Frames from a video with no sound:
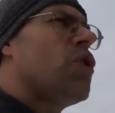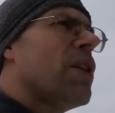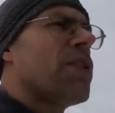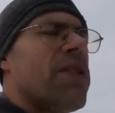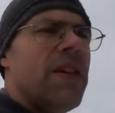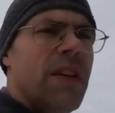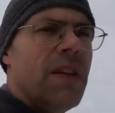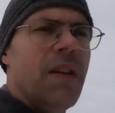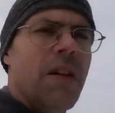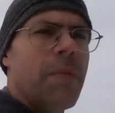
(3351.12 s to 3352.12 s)
trust
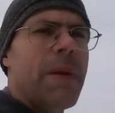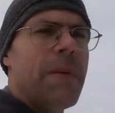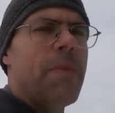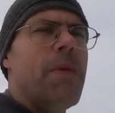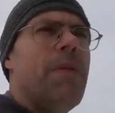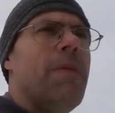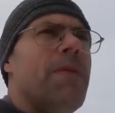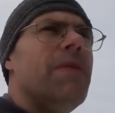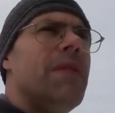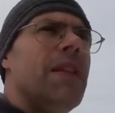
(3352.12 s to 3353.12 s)
on people.
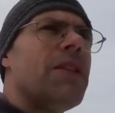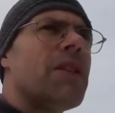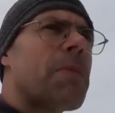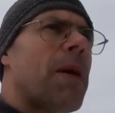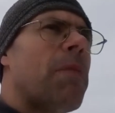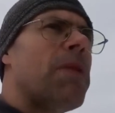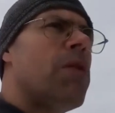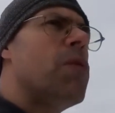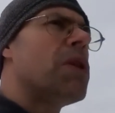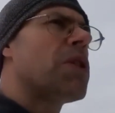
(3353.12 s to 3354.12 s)
This is probably
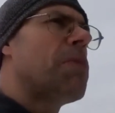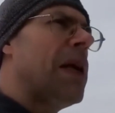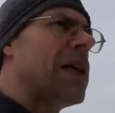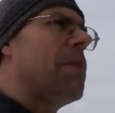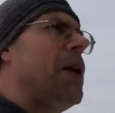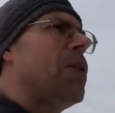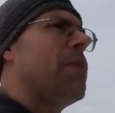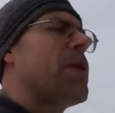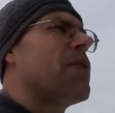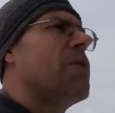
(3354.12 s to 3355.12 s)
the worst part about
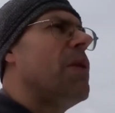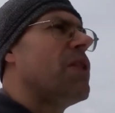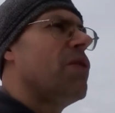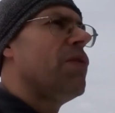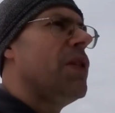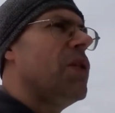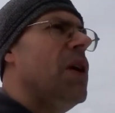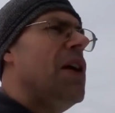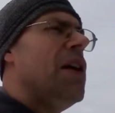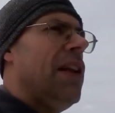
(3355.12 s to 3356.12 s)
it because it makes you
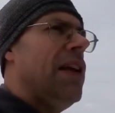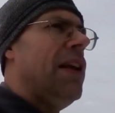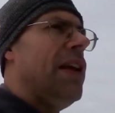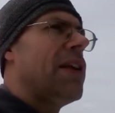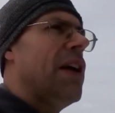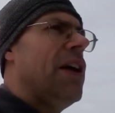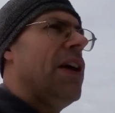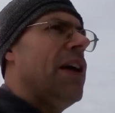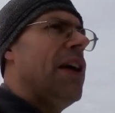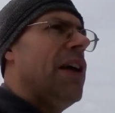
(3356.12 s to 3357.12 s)
feel like
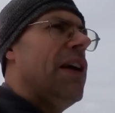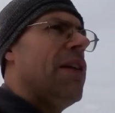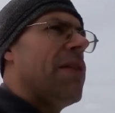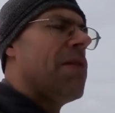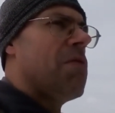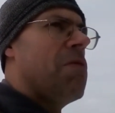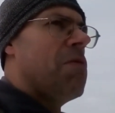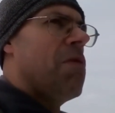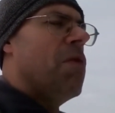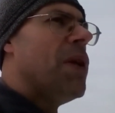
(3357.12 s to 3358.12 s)

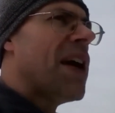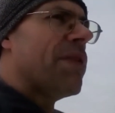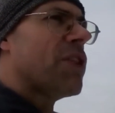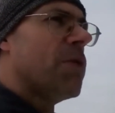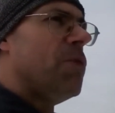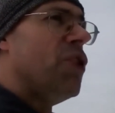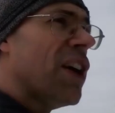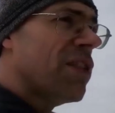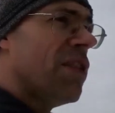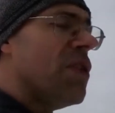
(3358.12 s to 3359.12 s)
we have
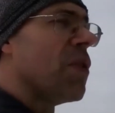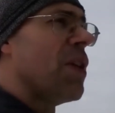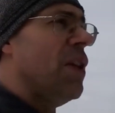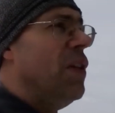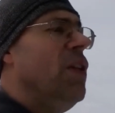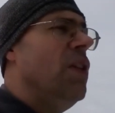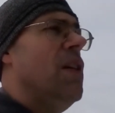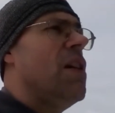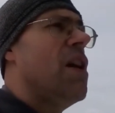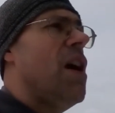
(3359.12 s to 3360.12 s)
subjected you here
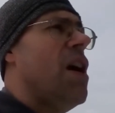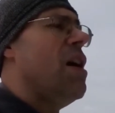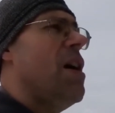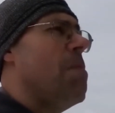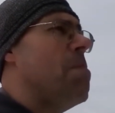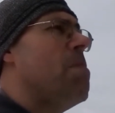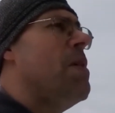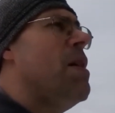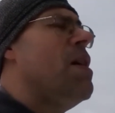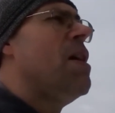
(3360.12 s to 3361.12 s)
um,
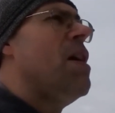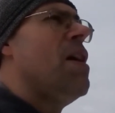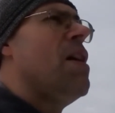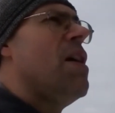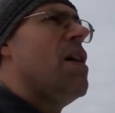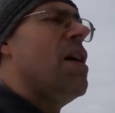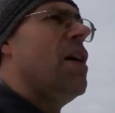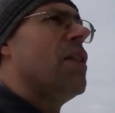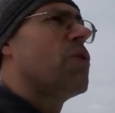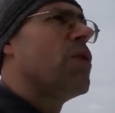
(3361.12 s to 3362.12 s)

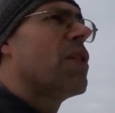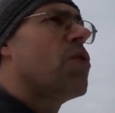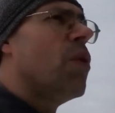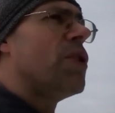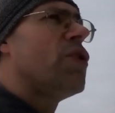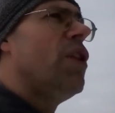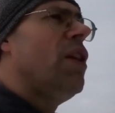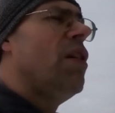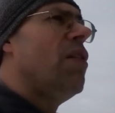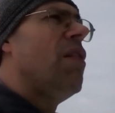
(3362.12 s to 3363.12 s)
uh, to the
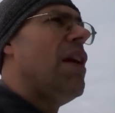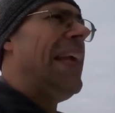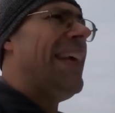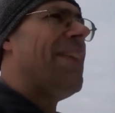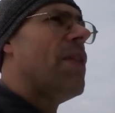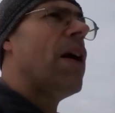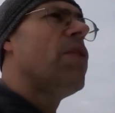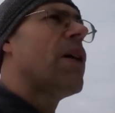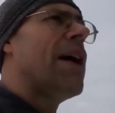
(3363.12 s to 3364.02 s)
torture, and now